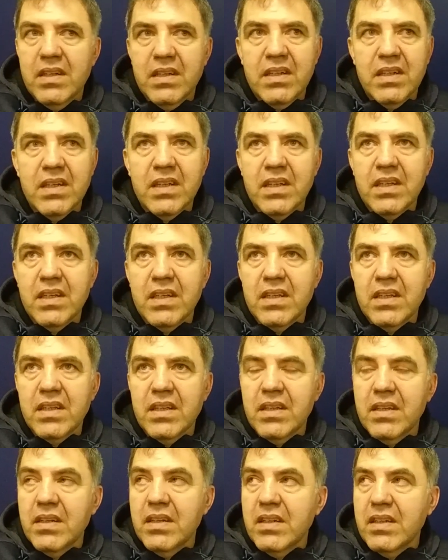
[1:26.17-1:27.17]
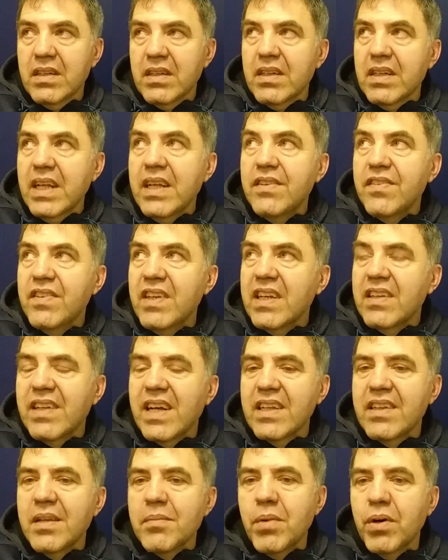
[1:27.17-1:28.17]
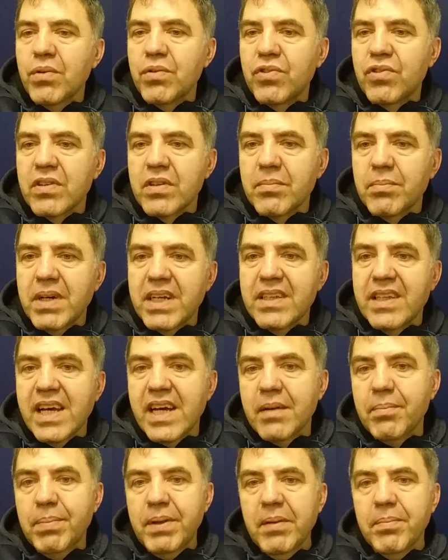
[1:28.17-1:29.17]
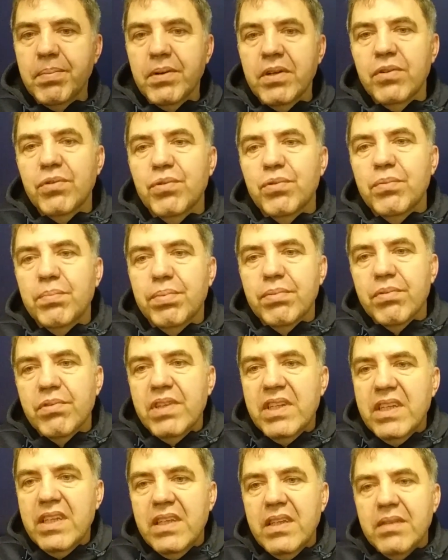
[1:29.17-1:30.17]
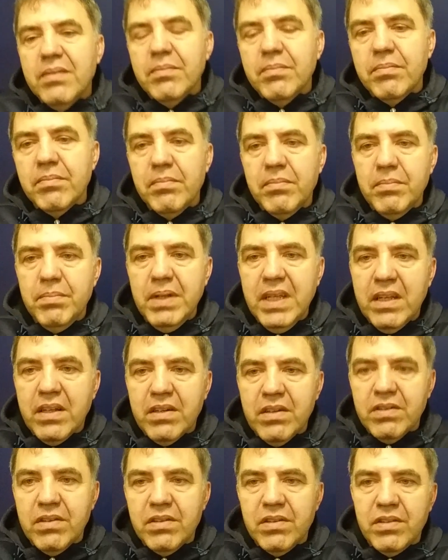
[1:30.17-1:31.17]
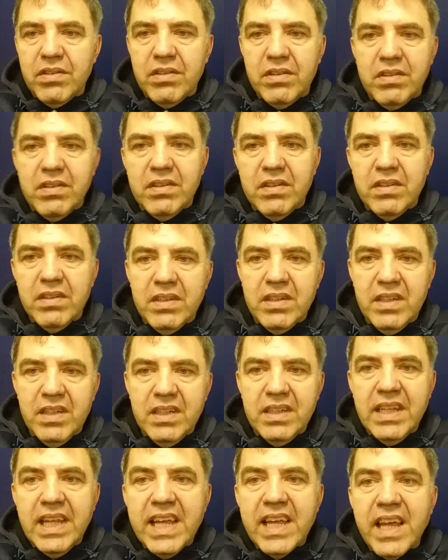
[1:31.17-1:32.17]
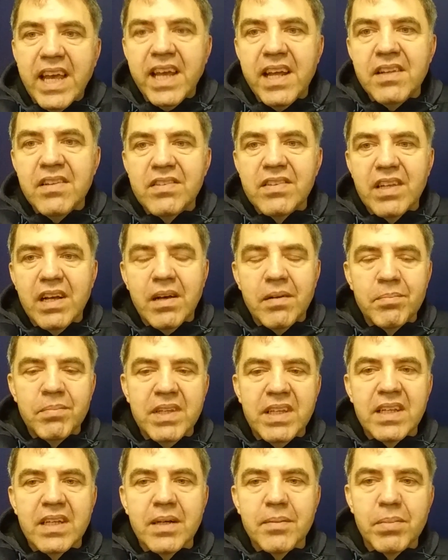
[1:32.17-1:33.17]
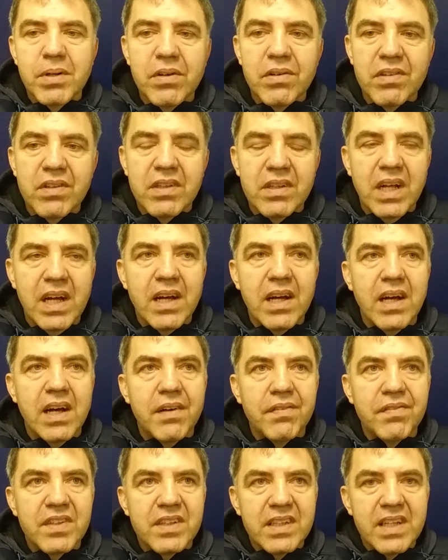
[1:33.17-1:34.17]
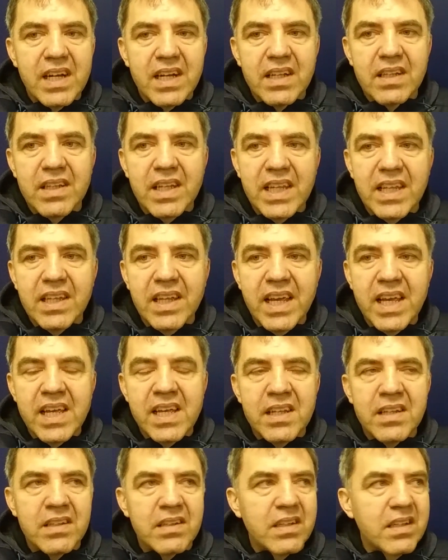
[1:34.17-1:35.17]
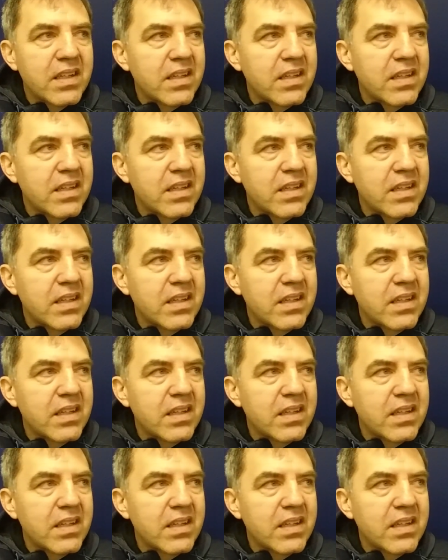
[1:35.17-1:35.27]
they seek that emotion. But there are people who bully because they gain something about after that. They gain